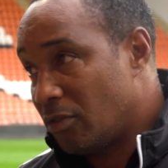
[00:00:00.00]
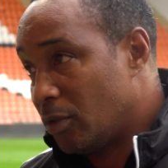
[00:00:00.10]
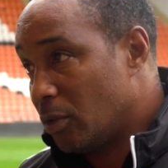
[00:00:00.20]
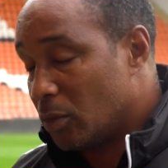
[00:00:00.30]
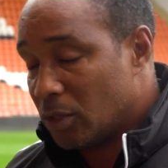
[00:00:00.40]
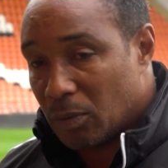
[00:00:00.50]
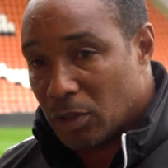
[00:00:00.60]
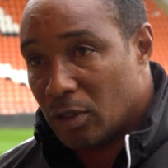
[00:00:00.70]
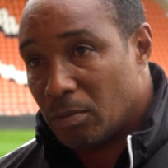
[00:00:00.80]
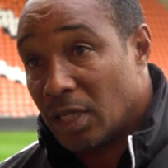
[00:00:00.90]
I thought it was
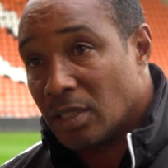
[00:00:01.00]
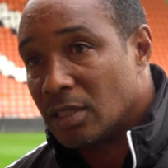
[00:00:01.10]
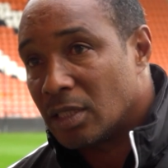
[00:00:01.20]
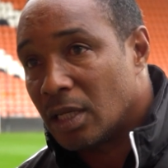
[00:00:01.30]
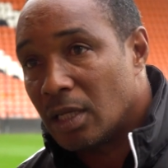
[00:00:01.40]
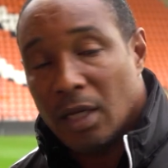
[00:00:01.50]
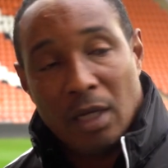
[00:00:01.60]
absolutely amazing today.